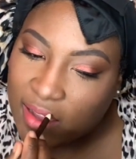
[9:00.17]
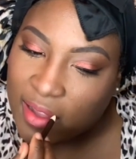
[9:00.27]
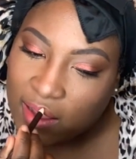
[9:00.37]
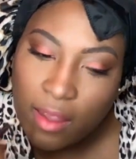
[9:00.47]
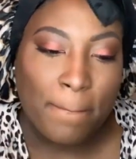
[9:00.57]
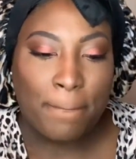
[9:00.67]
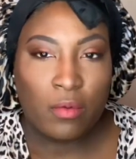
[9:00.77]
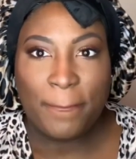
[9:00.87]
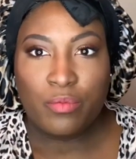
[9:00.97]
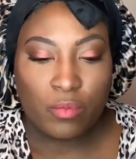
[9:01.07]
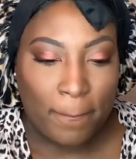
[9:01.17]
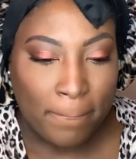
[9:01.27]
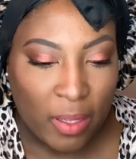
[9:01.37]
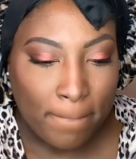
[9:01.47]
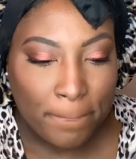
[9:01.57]
I'm just going back over my
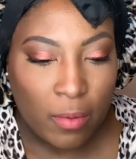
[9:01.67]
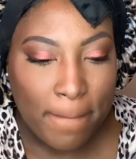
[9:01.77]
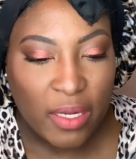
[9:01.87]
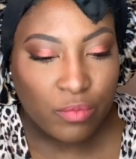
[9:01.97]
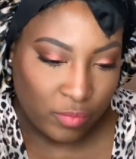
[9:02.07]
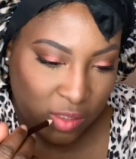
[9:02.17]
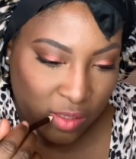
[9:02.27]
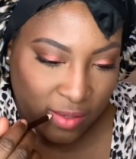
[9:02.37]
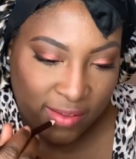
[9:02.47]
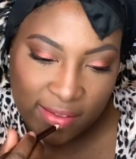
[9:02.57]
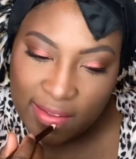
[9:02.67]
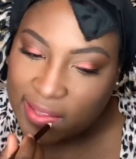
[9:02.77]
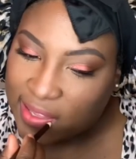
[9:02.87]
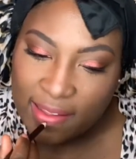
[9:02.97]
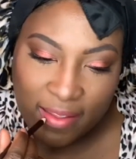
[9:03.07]

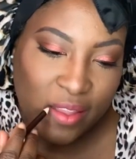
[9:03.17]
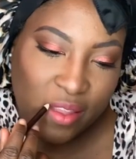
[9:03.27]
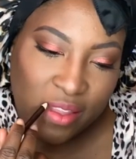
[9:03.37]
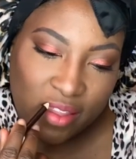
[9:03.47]
lipstick.